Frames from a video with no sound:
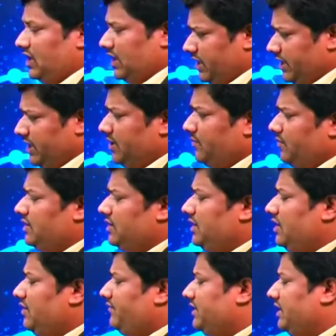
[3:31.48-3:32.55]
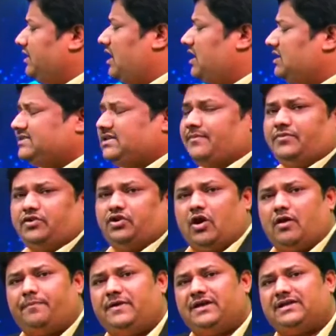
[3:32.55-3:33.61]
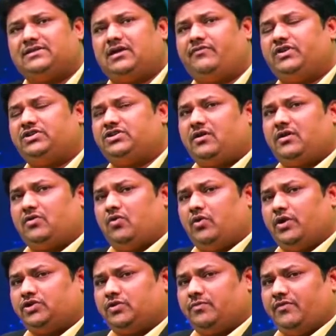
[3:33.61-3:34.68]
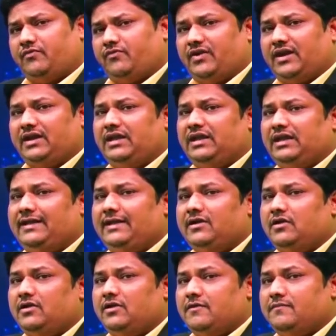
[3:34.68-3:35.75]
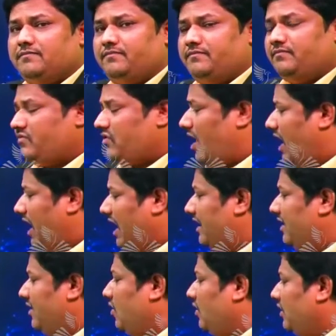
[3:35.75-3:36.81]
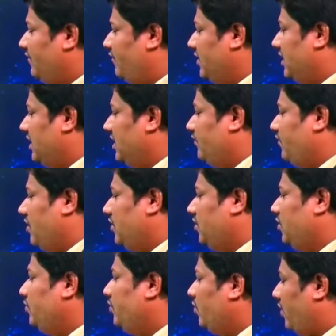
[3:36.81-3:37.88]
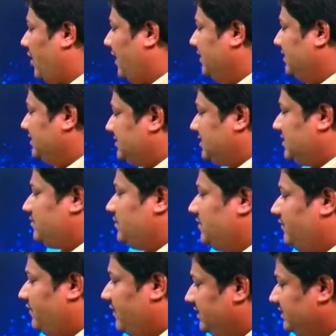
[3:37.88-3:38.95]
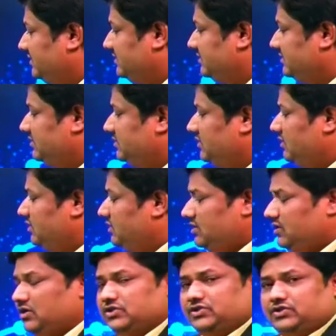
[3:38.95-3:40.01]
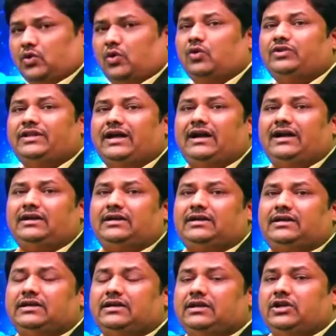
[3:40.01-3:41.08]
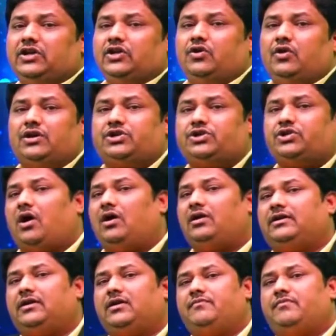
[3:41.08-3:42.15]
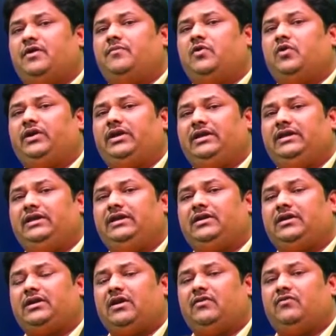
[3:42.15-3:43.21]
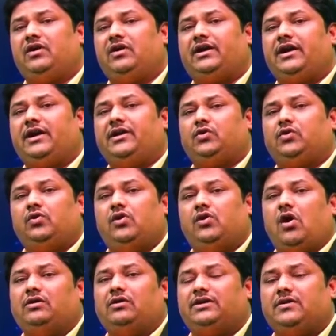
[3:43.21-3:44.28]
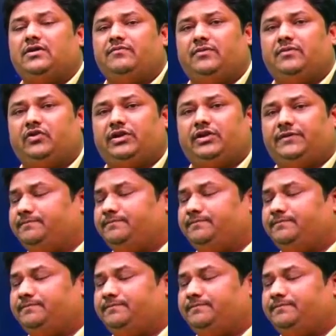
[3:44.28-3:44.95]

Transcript: Even if there are some topics which are going to be very hard or difficult for you, you can discuss with friends so that your short-term memory converted into long-term memory.